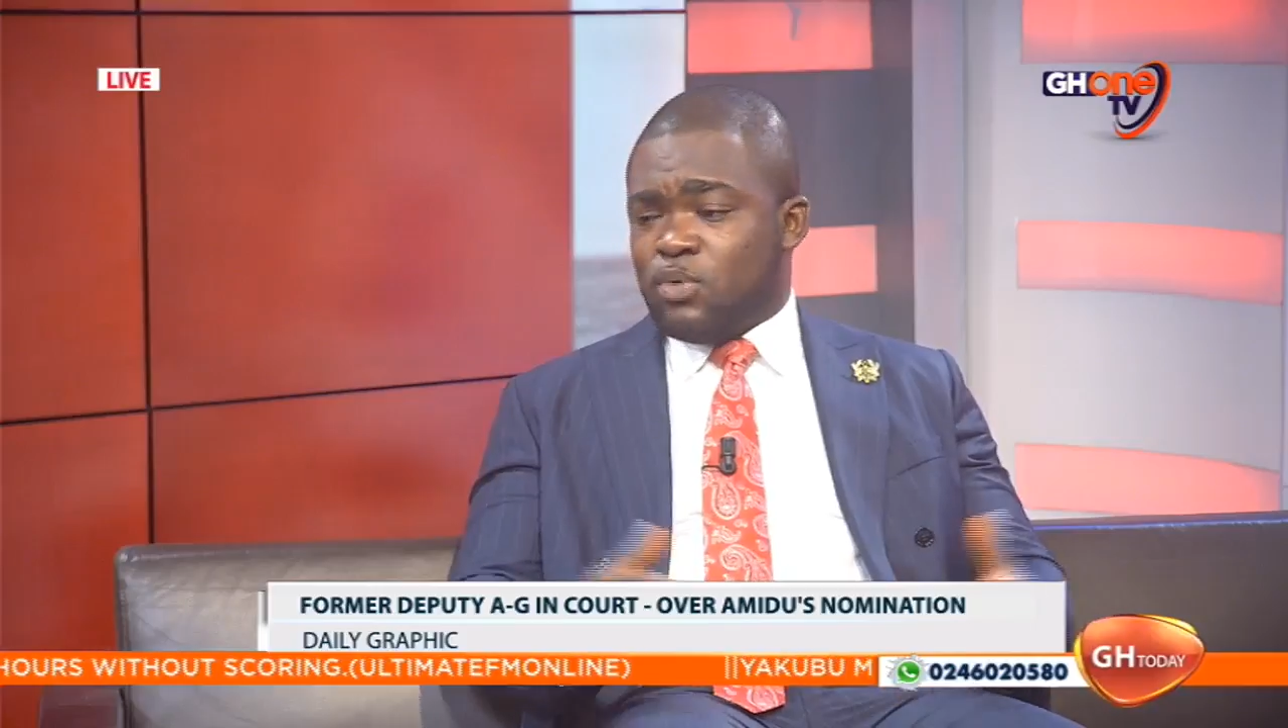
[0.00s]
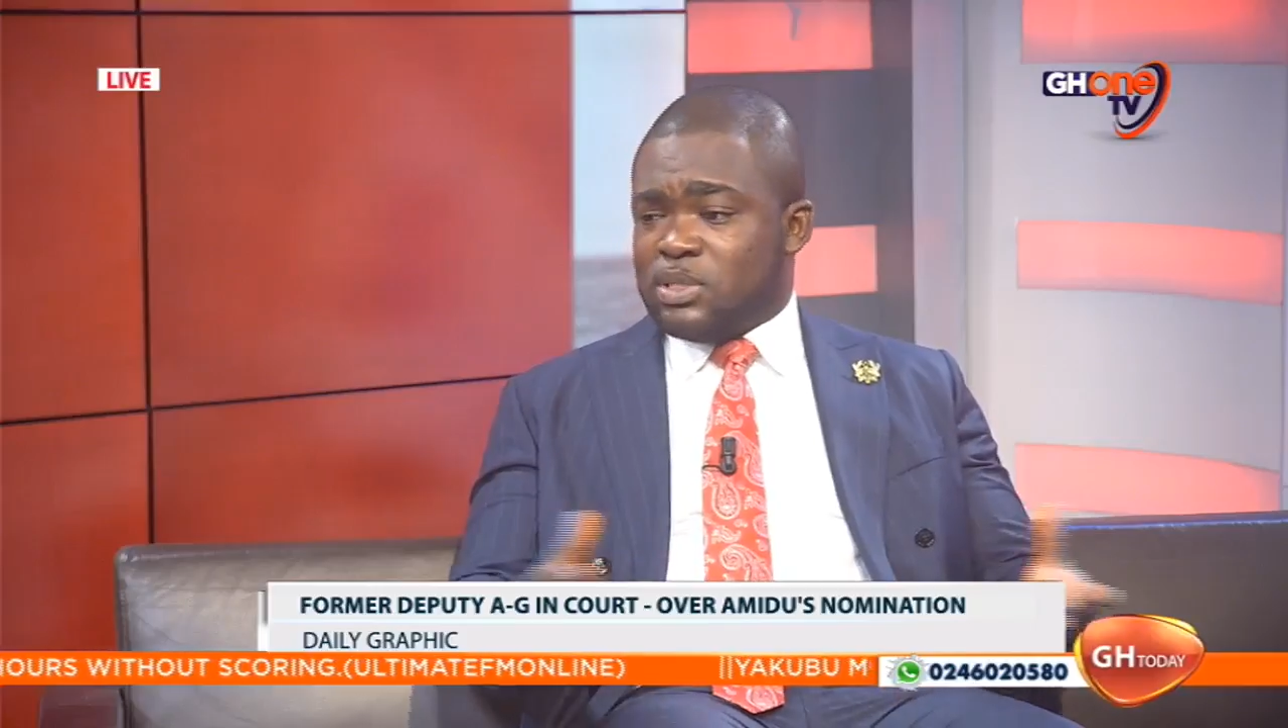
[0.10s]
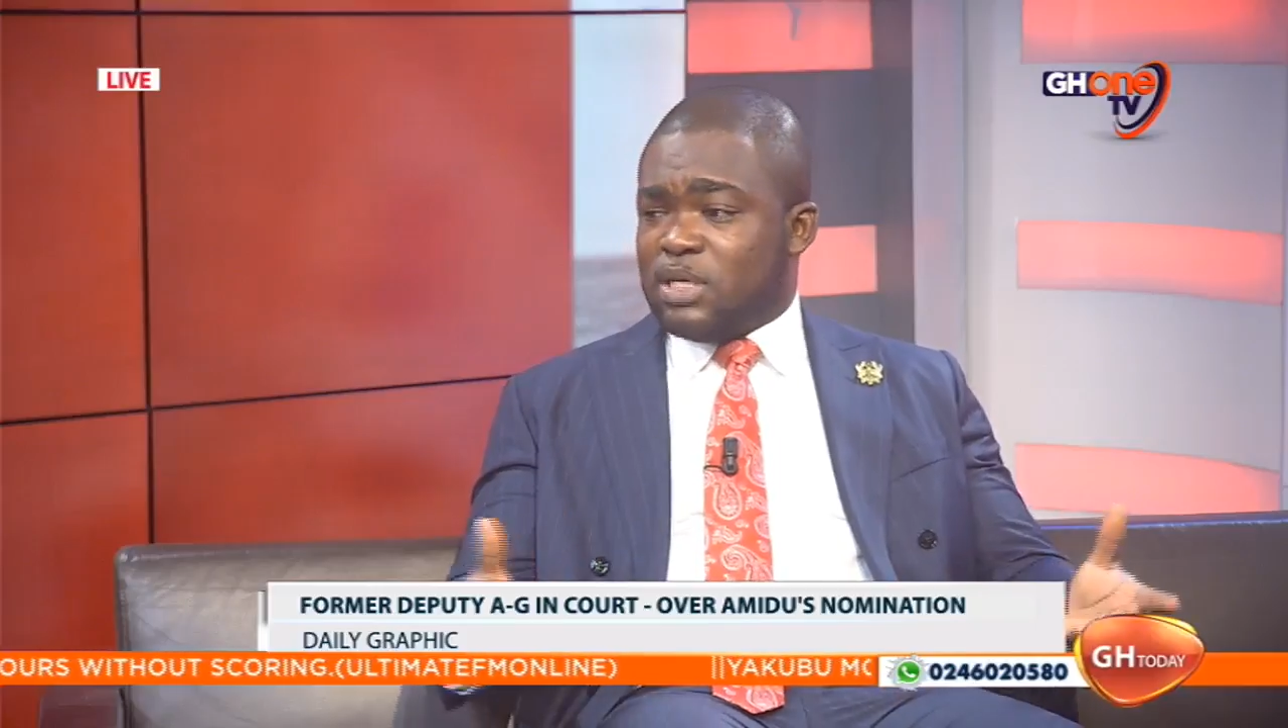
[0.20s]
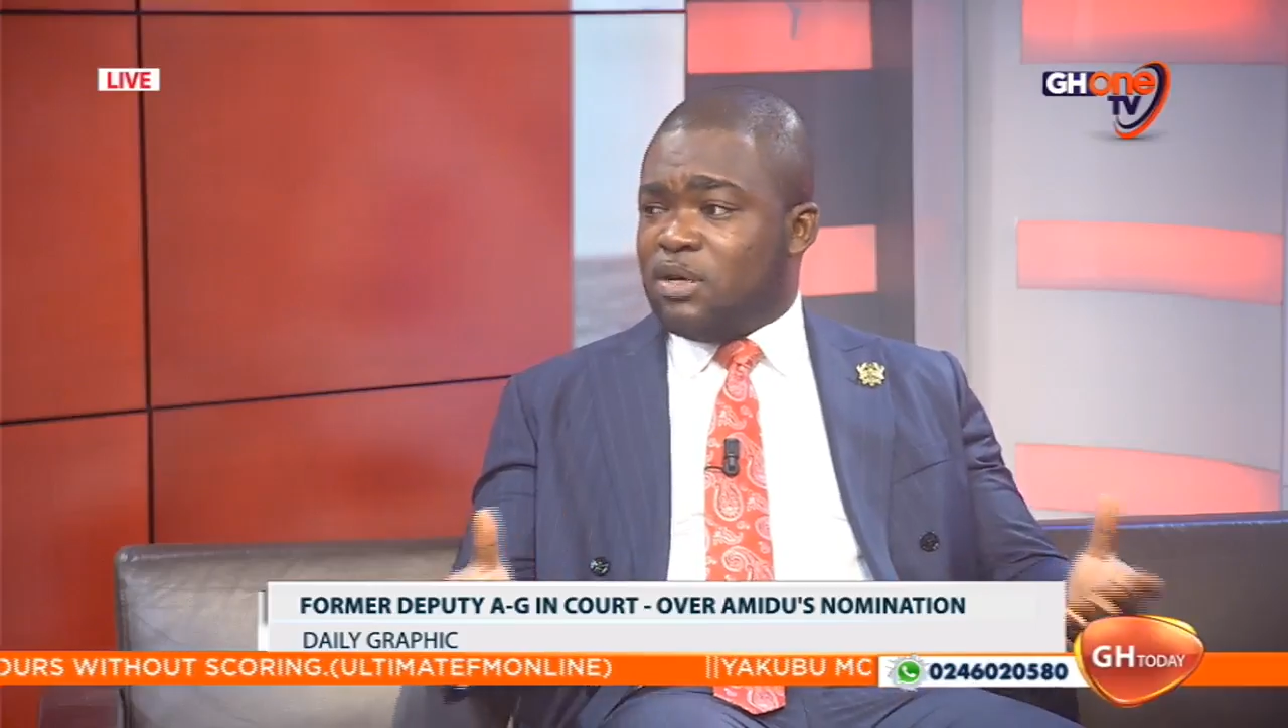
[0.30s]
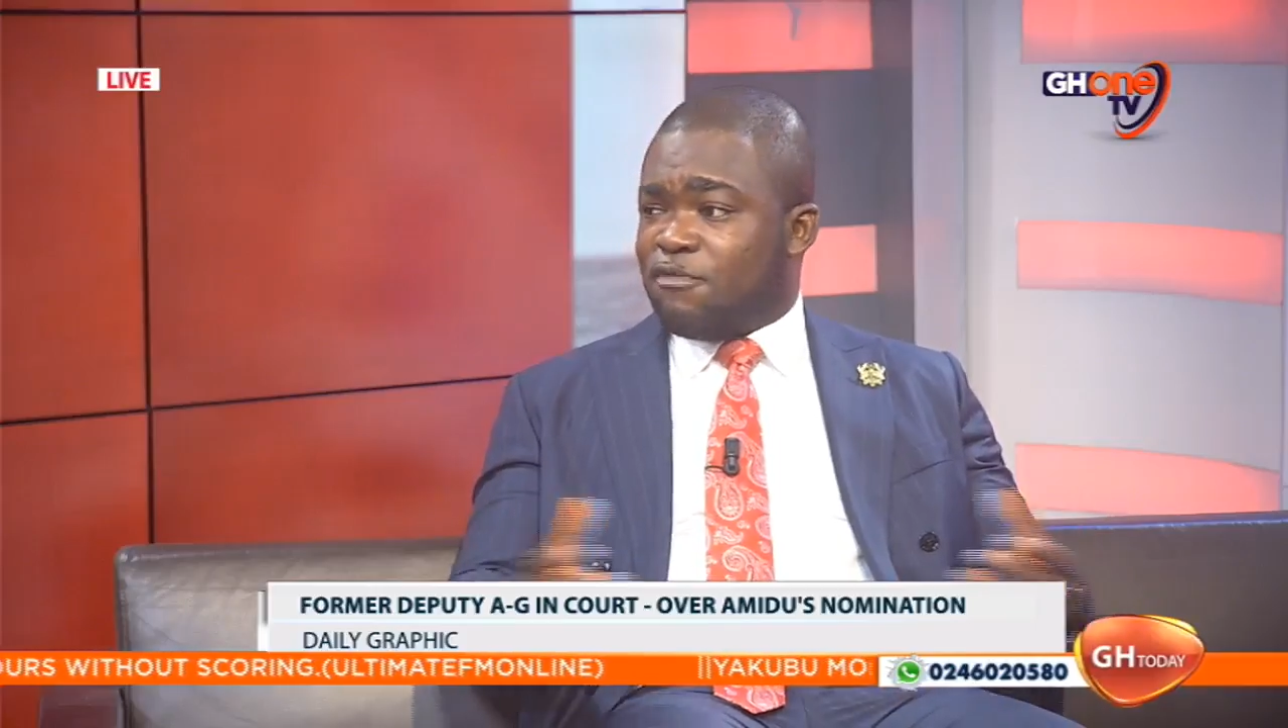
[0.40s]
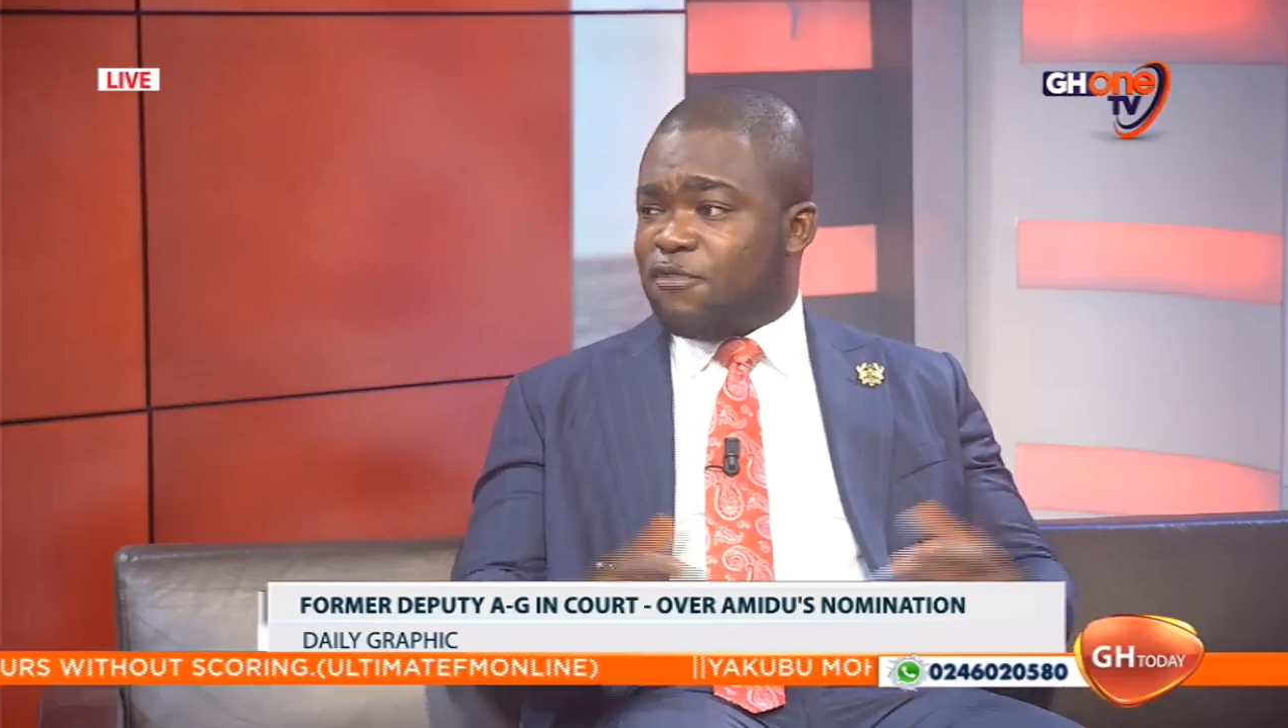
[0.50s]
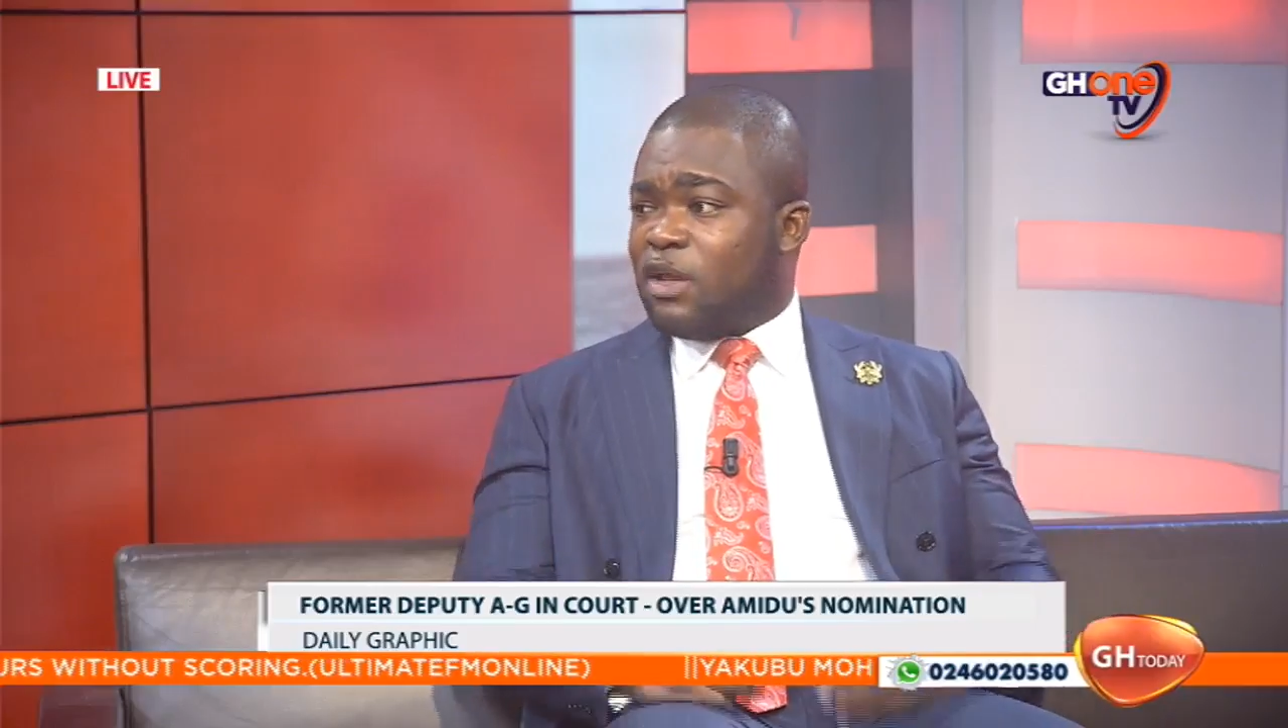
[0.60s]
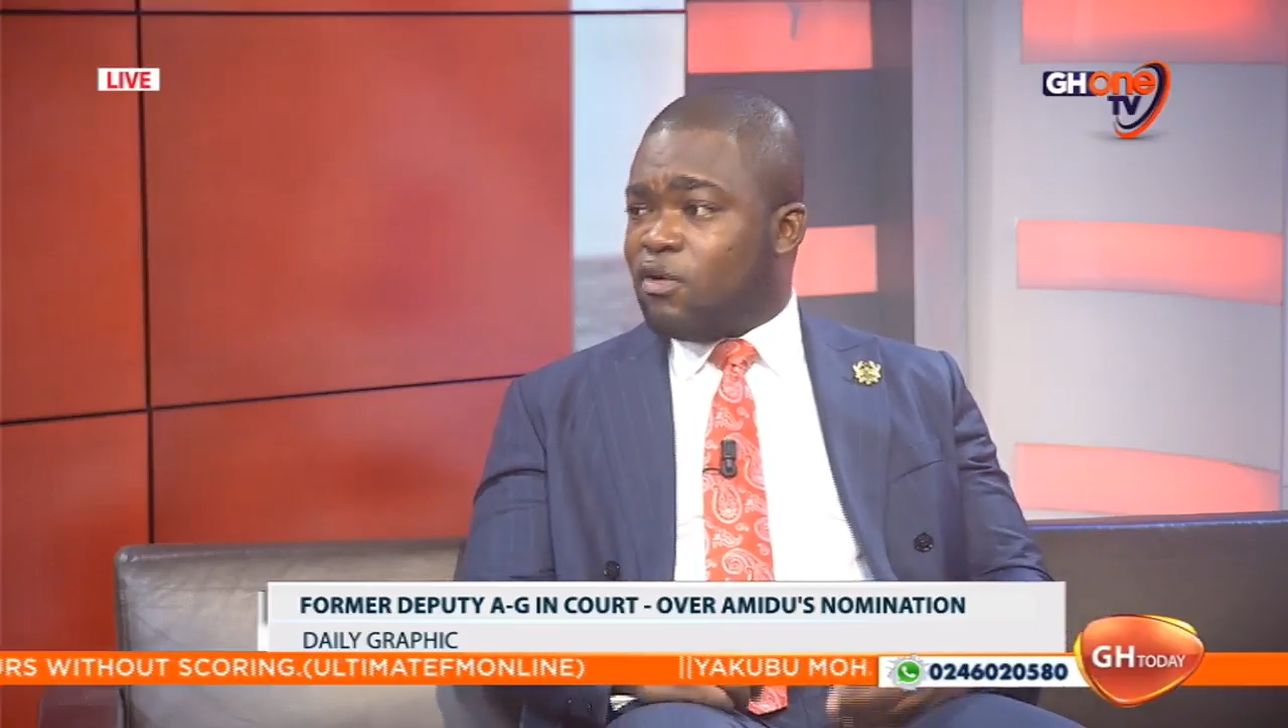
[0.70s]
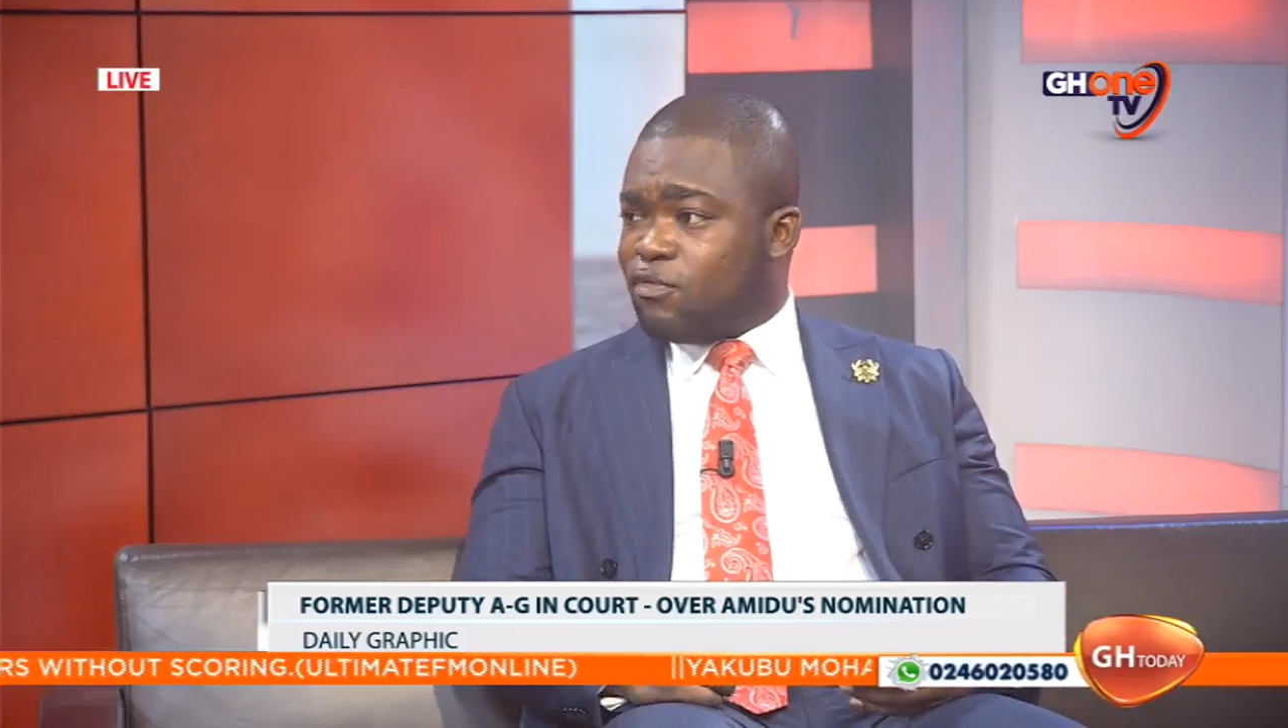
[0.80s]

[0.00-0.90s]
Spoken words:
What are you afraid of?